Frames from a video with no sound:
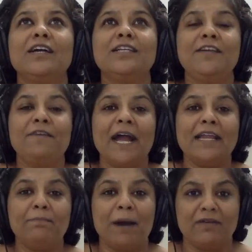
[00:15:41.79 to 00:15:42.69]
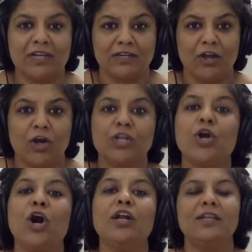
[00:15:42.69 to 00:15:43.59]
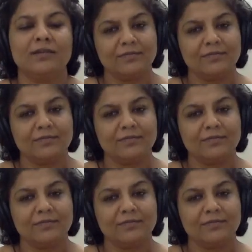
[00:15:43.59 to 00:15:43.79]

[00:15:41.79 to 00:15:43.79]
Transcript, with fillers: divine power or God.